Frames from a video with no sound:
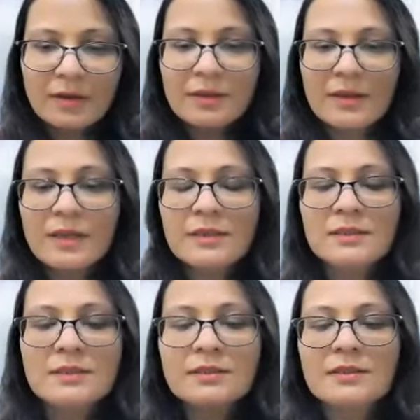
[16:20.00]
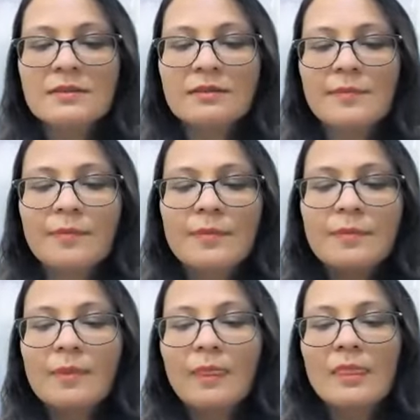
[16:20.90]
There is
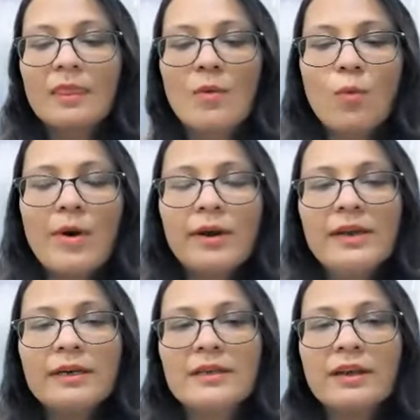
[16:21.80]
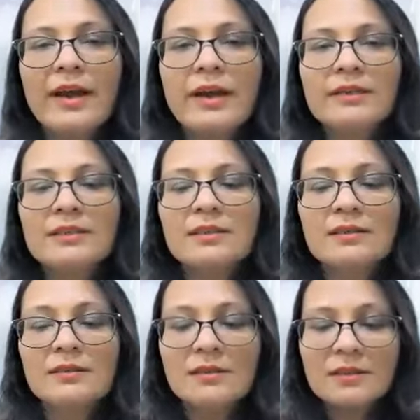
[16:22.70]
the violet light
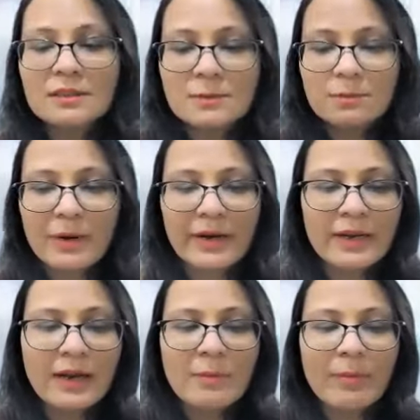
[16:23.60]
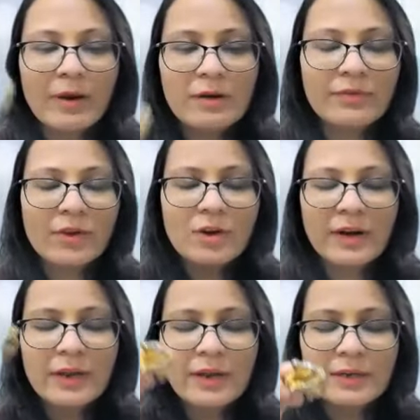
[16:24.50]
spreading above your
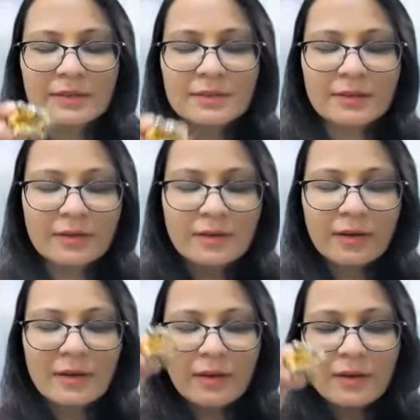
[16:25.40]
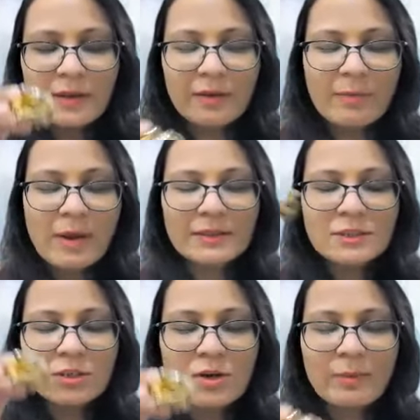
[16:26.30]
head.
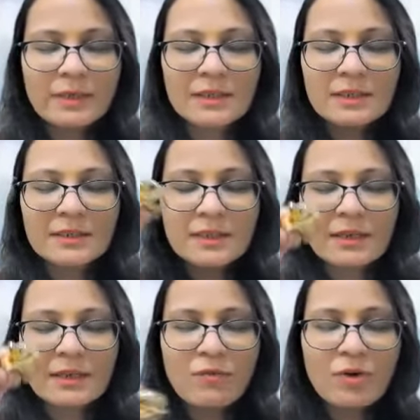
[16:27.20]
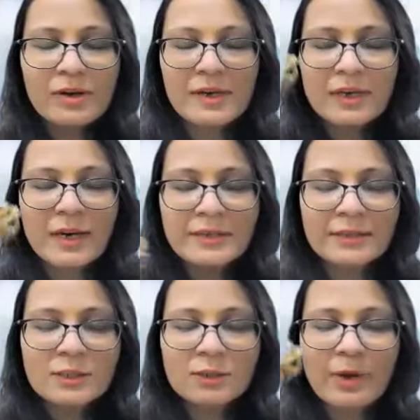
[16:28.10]
Imagine or mentally say, the violet light
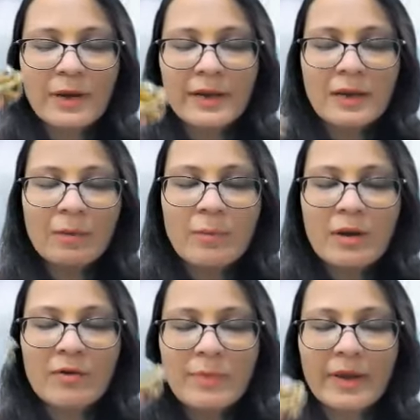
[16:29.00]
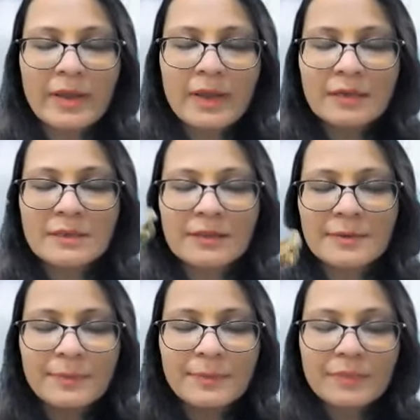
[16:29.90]
is spreading above my head,
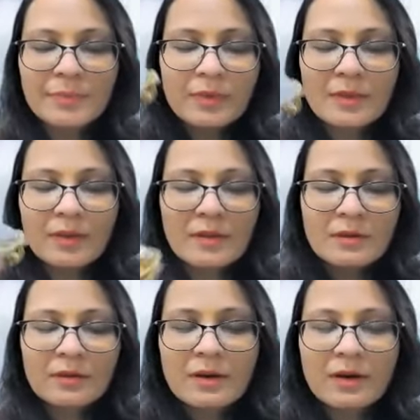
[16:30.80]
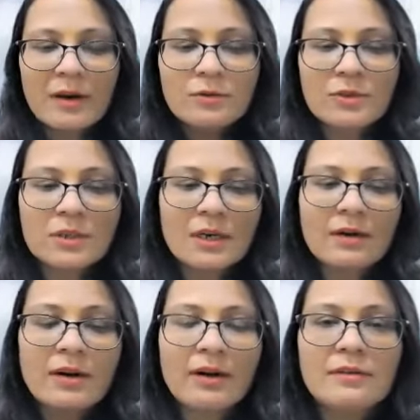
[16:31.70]
the crown
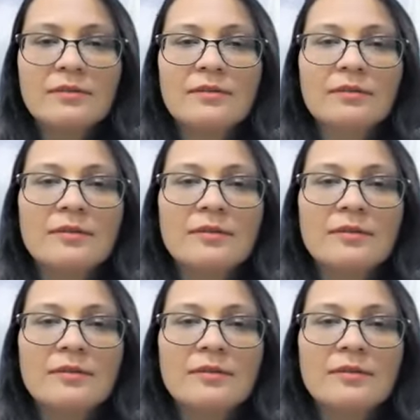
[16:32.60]
chakra.